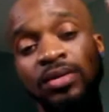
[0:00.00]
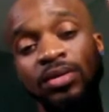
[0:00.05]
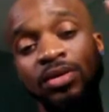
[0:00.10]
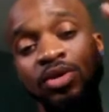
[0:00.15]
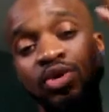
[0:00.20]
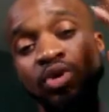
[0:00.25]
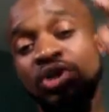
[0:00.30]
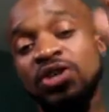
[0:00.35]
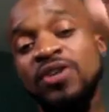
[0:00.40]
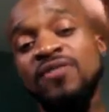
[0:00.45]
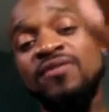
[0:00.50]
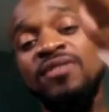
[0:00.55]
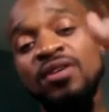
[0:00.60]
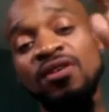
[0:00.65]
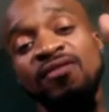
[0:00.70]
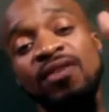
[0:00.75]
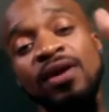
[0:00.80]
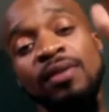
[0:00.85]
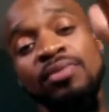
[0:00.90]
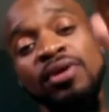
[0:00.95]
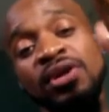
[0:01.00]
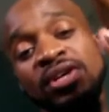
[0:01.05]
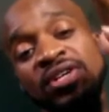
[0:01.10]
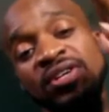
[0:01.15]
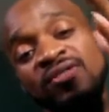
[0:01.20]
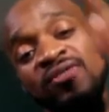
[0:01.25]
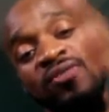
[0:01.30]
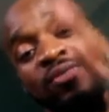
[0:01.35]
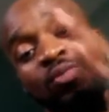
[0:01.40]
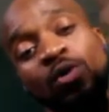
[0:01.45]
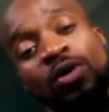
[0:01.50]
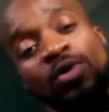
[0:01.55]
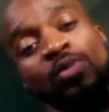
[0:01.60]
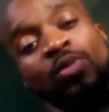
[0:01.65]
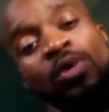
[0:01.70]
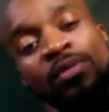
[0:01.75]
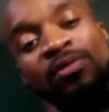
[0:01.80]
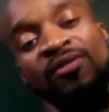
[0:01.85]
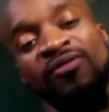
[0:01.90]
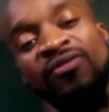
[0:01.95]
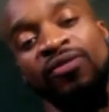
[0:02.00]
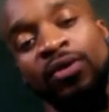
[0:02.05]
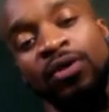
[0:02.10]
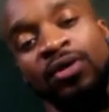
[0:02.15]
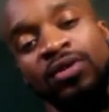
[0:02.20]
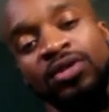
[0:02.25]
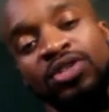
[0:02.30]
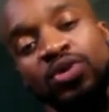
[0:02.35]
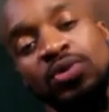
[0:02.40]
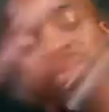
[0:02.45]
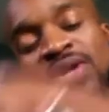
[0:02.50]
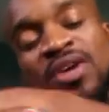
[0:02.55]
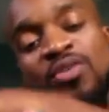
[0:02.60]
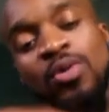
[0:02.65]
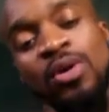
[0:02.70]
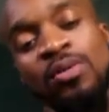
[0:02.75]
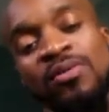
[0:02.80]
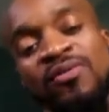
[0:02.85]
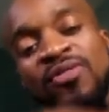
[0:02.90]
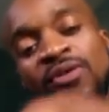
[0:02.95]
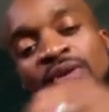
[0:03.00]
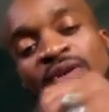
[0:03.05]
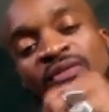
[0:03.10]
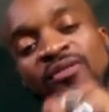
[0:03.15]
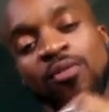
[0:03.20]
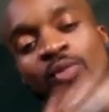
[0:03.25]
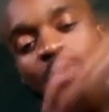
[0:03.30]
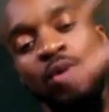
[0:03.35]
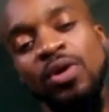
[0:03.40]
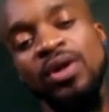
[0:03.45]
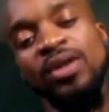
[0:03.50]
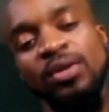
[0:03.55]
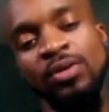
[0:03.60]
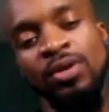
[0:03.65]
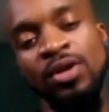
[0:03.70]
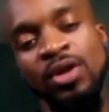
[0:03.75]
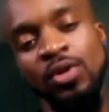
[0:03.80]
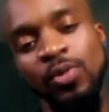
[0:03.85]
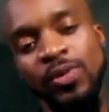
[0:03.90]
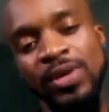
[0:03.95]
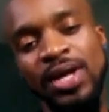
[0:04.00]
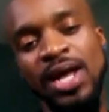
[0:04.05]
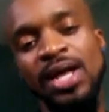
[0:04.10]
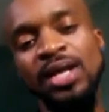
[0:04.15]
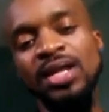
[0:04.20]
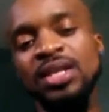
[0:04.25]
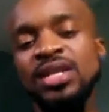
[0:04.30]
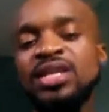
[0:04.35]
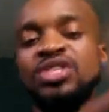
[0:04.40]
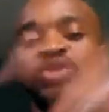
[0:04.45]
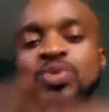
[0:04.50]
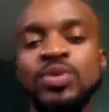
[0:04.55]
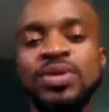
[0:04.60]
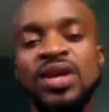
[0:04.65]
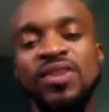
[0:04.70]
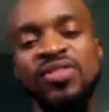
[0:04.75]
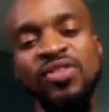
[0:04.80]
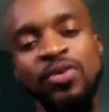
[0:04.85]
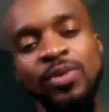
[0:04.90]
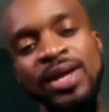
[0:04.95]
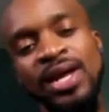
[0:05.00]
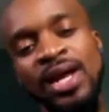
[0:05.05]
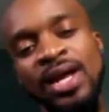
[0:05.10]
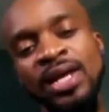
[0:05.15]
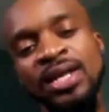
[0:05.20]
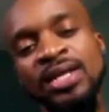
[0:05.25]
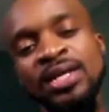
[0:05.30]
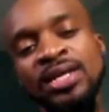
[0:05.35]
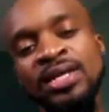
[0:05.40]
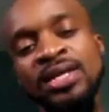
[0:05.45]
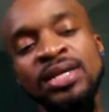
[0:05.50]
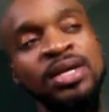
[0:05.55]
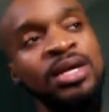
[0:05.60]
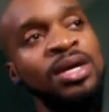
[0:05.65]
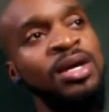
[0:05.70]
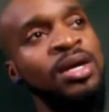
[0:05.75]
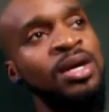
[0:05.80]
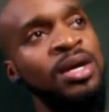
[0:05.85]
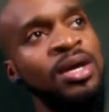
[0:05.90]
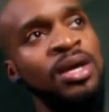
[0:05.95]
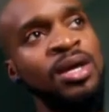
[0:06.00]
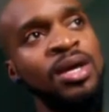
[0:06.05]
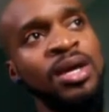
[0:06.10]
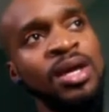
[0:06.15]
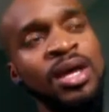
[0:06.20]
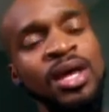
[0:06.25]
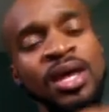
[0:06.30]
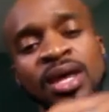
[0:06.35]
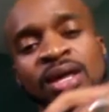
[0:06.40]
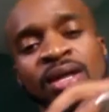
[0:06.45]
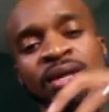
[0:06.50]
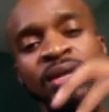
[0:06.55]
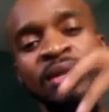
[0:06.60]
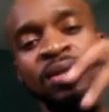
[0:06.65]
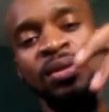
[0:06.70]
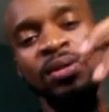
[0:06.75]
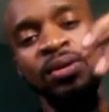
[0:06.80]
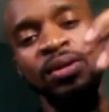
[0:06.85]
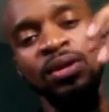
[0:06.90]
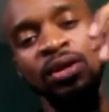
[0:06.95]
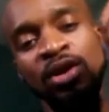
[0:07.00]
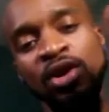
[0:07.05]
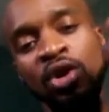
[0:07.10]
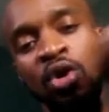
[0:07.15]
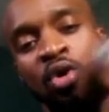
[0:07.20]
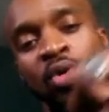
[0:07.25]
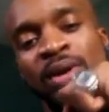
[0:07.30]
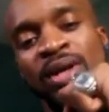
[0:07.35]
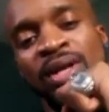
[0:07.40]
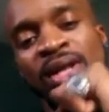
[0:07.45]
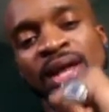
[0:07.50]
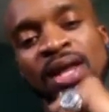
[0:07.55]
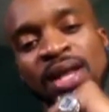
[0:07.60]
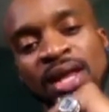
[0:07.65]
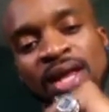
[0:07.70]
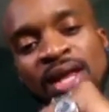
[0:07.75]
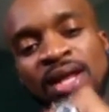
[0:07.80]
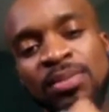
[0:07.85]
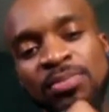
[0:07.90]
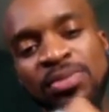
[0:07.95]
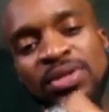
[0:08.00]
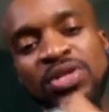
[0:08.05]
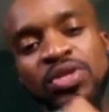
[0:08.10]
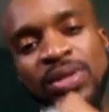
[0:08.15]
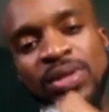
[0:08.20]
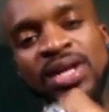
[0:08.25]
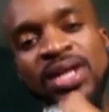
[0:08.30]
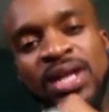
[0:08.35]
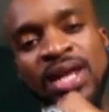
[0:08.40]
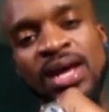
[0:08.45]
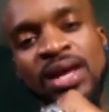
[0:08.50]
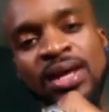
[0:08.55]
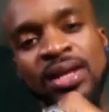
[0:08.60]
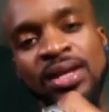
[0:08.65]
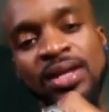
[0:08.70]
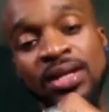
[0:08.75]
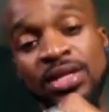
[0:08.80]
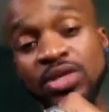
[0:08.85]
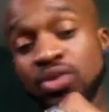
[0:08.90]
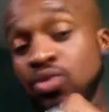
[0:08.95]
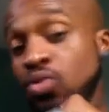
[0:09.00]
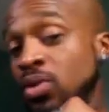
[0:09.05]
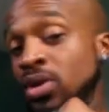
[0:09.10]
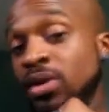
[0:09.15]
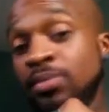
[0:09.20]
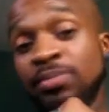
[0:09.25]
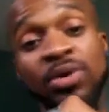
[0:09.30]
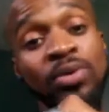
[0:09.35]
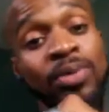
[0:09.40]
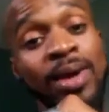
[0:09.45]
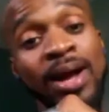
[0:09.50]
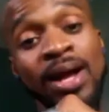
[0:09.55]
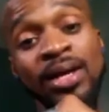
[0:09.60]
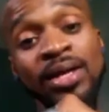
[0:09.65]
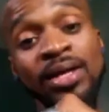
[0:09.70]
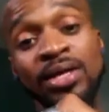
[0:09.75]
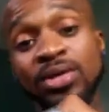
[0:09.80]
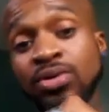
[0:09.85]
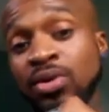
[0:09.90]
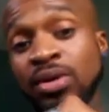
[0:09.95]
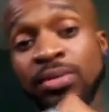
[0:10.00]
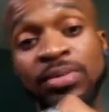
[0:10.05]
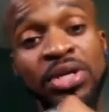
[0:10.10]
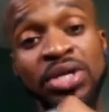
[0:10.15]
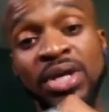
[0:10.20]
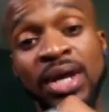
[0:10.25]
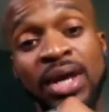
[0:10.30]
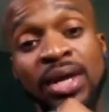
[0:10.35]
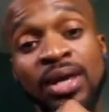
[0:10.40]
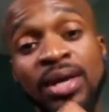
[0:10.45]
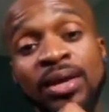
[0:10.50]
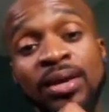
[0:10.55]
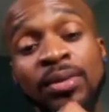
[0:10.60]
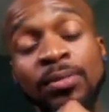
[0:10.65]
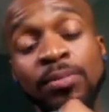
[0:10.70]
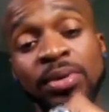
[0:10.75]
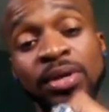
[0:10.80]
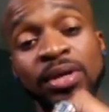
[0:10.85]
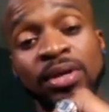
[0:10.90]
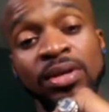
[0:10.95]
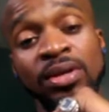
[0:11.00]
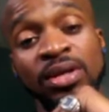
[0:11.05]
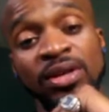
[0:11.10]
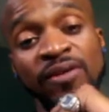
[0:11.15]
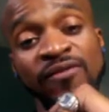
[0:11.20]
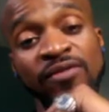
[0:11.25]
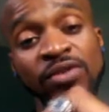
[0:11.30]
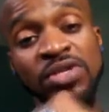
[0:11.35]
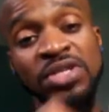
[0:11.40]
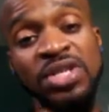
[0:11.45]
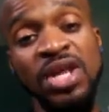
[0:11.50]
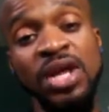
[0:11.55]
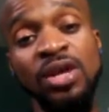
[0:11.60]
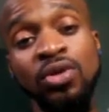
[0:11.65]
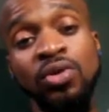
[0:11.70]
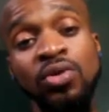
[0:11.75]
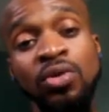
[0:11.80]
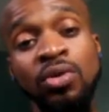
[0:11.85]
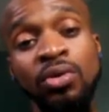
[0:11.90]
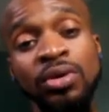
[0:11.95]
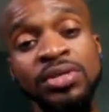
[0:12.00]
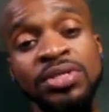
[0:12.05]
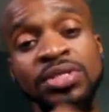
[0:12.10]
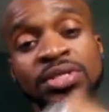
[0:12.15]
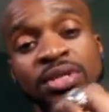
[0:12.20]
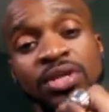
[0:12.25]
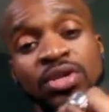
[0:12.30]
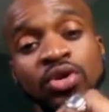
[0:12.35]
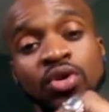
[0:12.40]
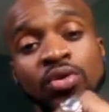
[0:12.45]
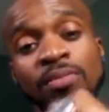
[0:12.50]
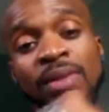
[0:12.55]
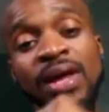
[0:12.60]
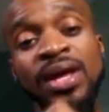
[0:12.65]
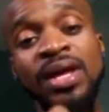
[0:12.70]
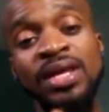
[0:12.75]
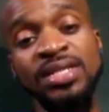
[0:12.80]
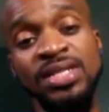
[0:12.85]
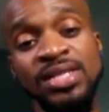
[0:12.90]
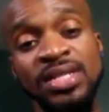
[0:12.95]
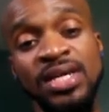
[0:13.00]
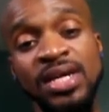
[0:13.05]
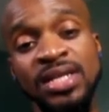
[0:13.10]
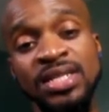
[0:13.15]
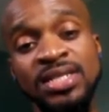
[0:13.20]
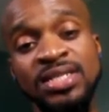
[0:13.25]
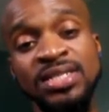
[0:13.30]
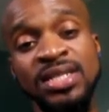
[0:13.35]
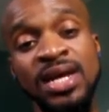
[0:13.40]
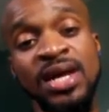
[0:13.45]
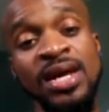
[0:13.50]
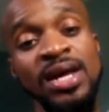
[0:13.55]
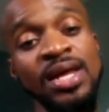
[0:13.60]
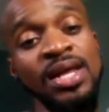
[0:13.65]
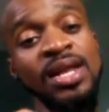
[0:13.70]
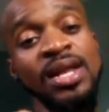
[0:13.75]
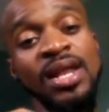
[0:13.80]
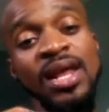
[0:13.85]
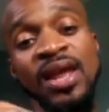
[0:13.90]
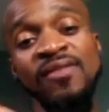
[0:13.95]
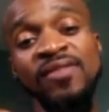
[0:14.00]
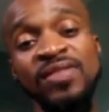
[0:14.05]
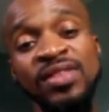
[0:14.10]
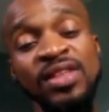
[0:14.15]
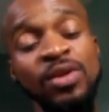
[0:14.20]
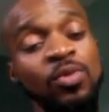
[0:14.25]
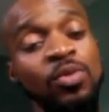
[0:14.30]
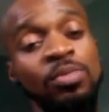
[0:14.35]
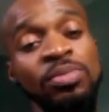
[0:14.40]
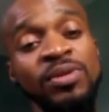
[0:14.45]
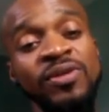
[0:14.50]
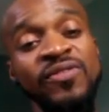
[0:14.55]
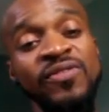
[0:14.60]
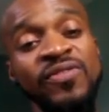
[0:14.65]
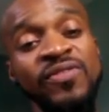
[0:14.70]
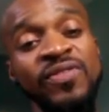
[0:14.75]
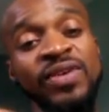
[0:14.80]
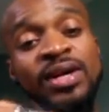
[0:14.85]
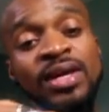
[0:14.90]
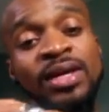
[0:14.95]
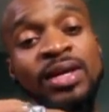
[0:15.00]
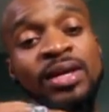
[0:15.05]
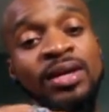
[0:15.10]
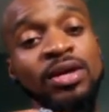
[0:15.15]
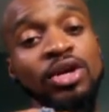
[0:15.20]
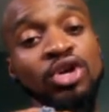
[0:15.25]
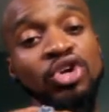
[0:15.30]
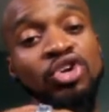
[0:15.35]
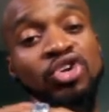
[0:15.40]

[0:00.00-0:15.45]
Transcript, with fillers: you shifting your vibration from one realm of thought to another realm of thought, from one reality to another reality, and knowing that in between that is going to be rocky, it's going to be shaky. But if you stay the course, you'll make it to the other side and everything will be fucking